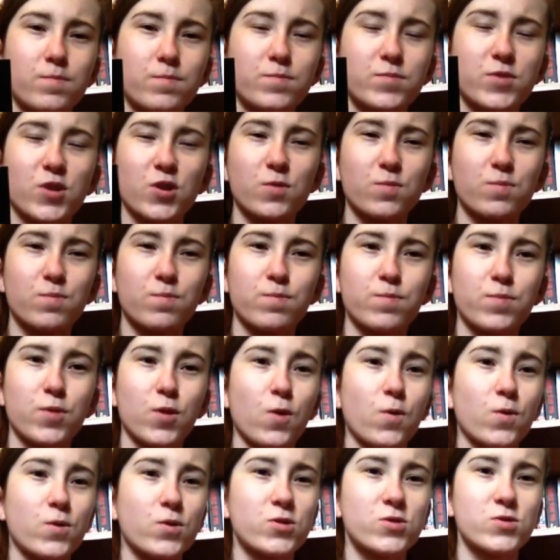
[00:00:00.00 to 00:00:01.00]
sort of
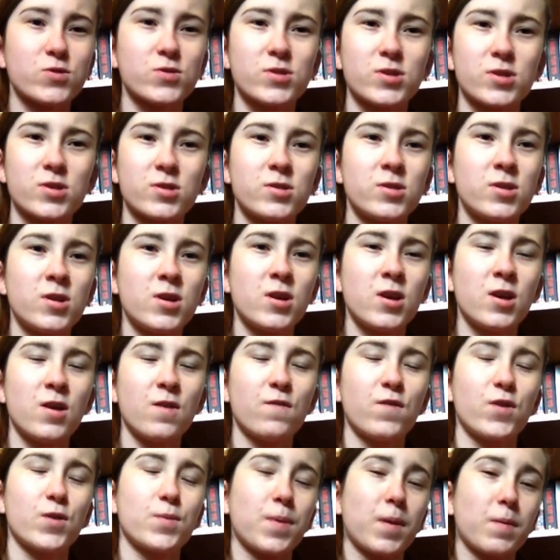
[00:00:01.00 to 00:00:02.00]
blog tour
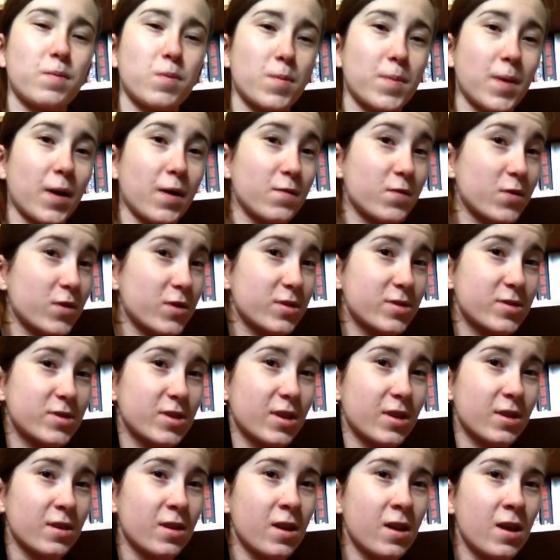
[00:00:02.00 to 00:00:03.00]
for the paperback
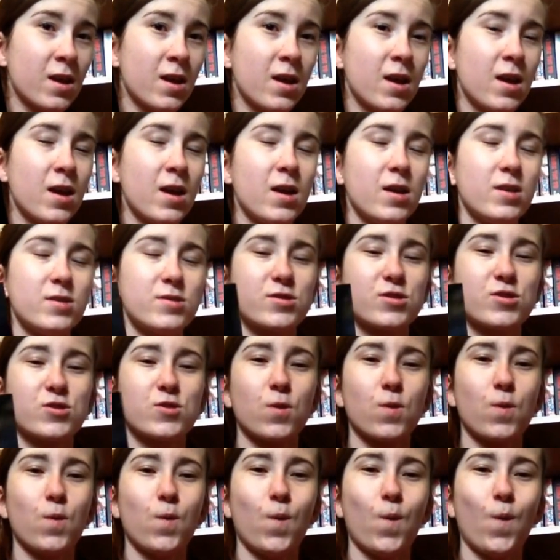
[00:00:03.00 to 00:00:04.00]
releasing,
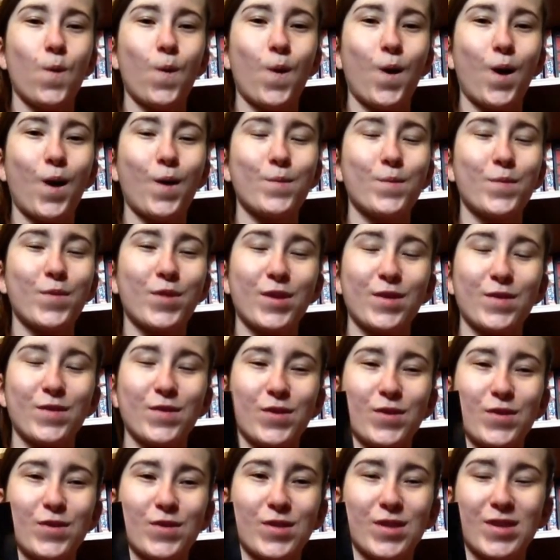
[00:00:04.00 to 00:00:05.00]
so I'm really,
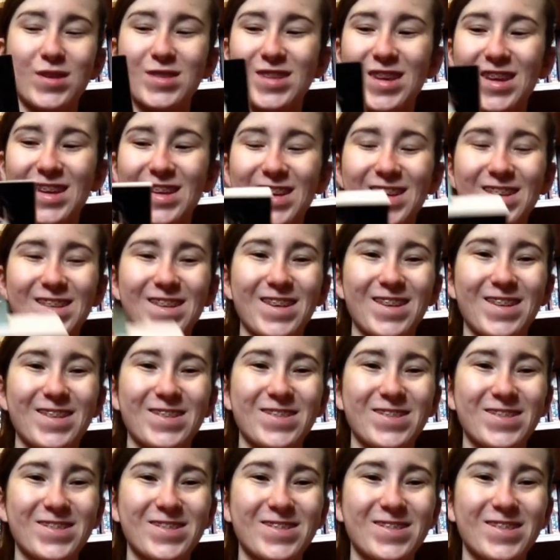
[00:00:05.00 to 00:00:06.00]
really excited, and as you
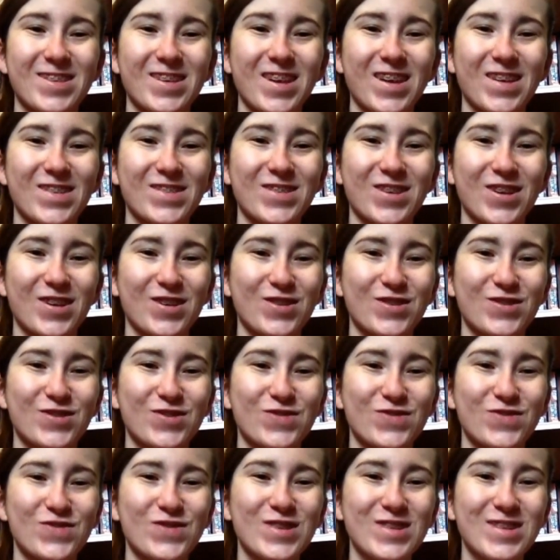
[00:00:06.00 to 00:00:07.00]
can see, I started to
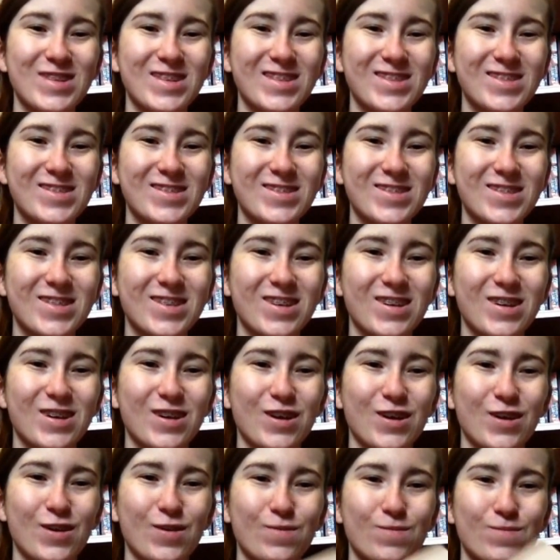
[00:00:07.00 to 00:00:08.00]
read it.
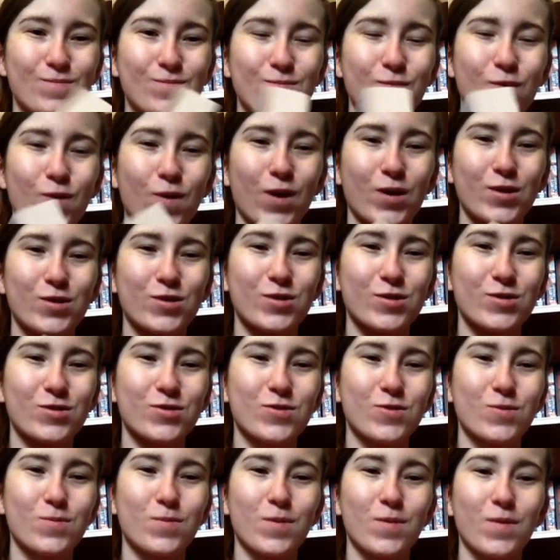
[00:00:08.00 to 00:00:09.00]
I'm, well, actually, it's
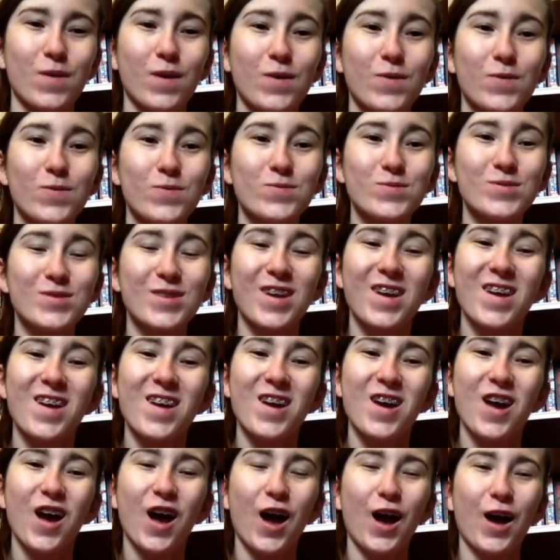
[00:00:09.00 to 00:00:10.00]
another round.
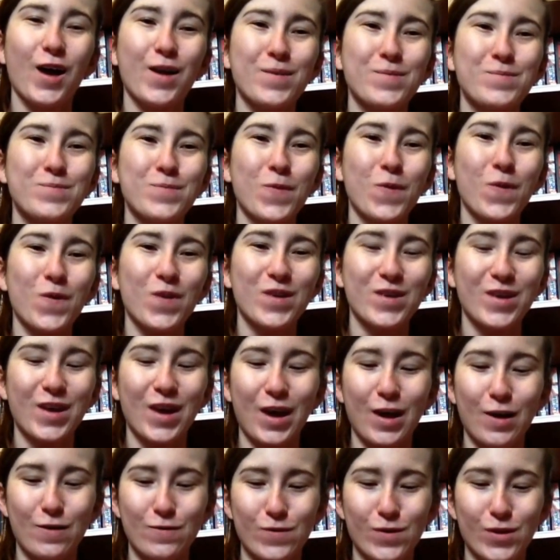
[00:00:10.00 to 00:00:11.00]
I'm more than
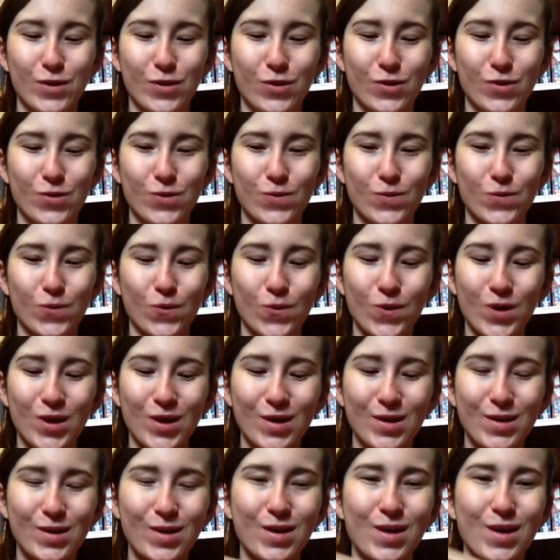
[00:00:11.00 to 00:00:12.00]
halfway through it.
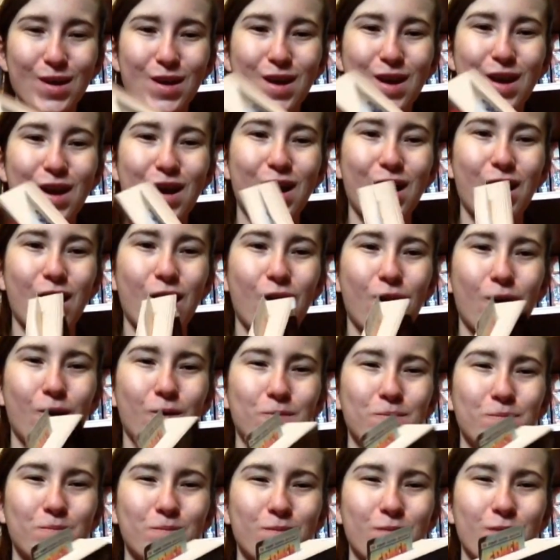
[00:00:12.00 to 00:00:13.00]

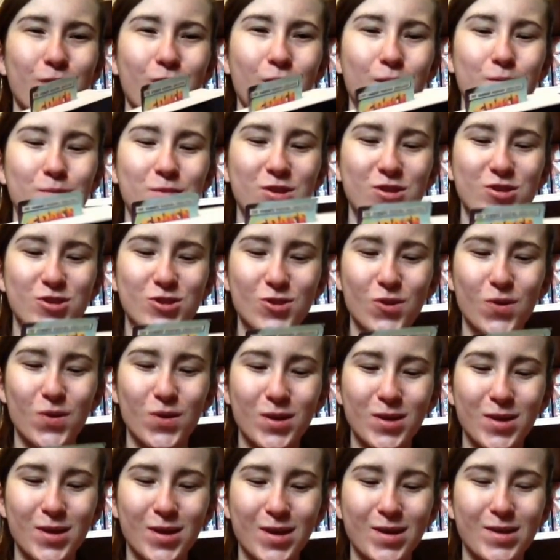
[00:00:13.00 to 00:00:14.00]
Um, I'm
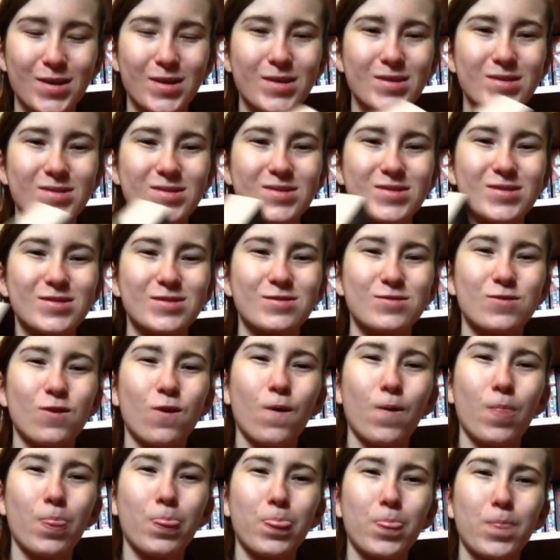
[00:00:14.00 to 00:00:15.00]
enjoying it. It's
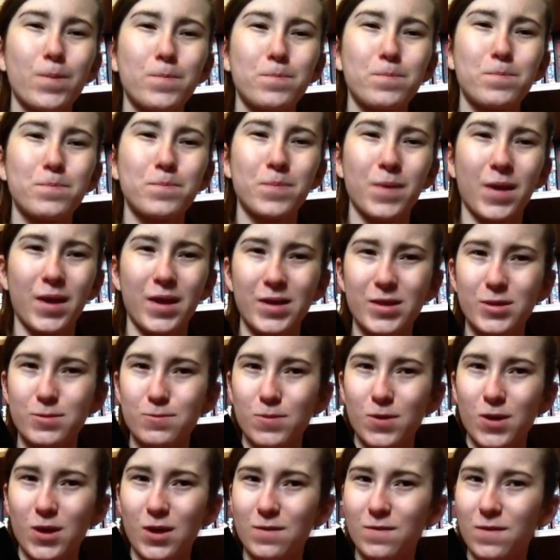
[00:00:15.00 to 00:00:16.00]
not the best
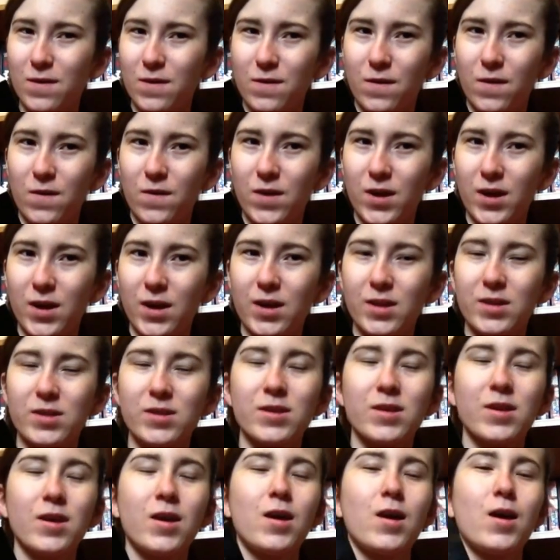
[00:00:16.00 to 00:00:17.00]
book I've ever read,
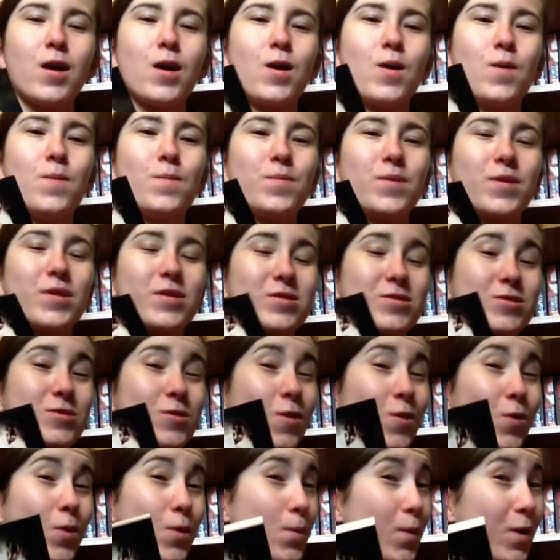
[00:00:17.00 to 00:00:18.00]
but it's
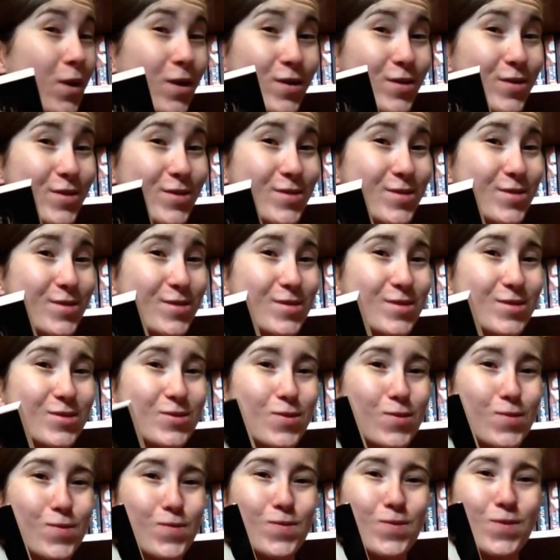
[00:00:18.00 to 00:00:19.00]
not the worst.
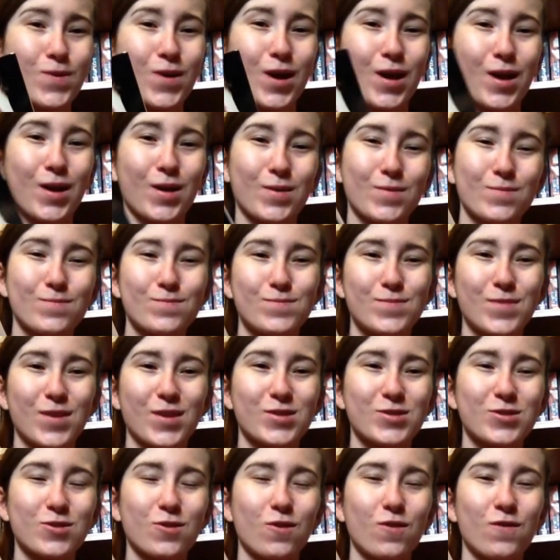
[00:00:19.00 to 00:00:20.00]
So
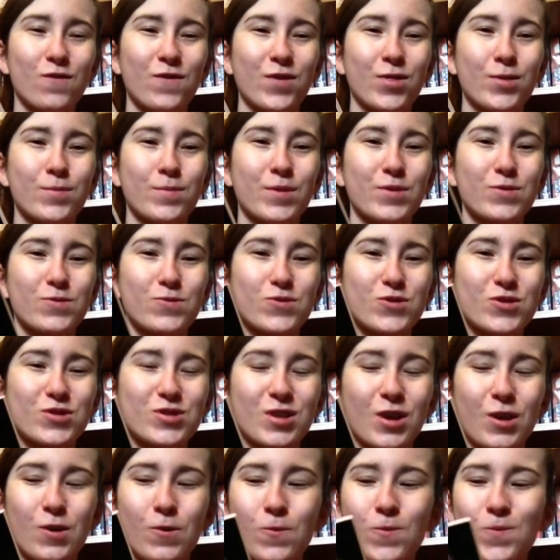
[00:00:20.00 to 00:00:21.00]
it's sort of in the middle just
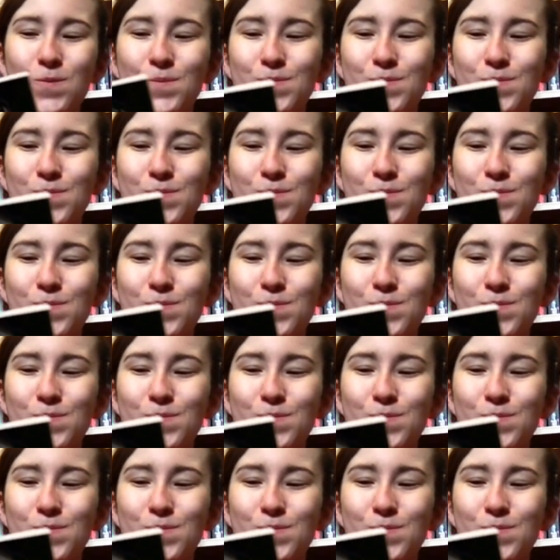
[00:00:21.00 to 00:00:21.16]
now,